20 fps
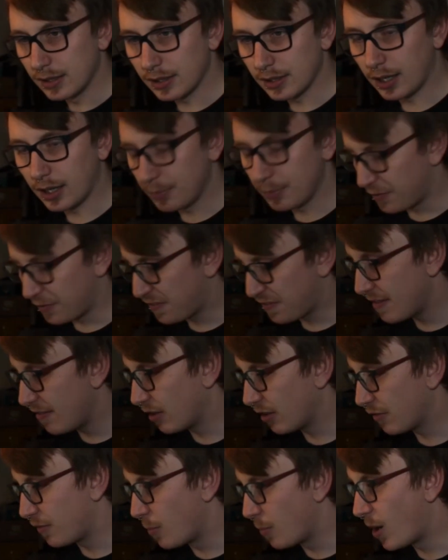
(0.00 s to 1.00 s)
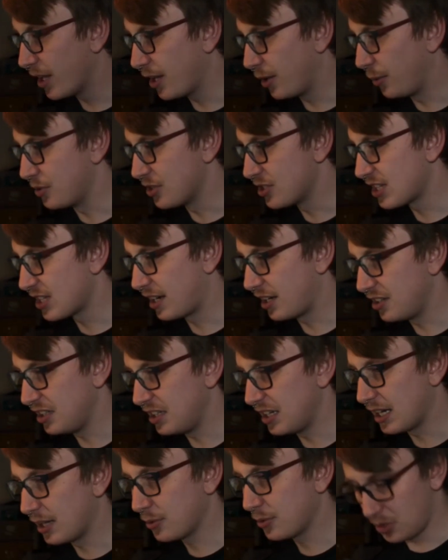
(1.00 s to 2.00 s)
I'm fearing for my own sanity
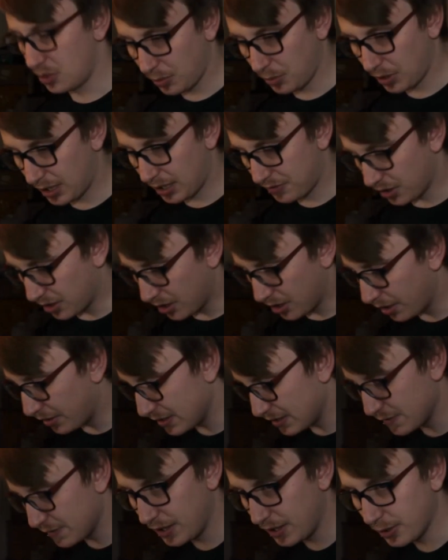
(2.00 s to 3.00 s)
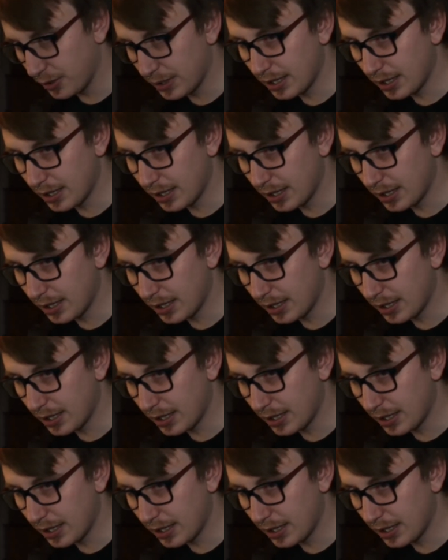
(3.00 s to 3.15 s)
now, so I'm going to have to cut this video here.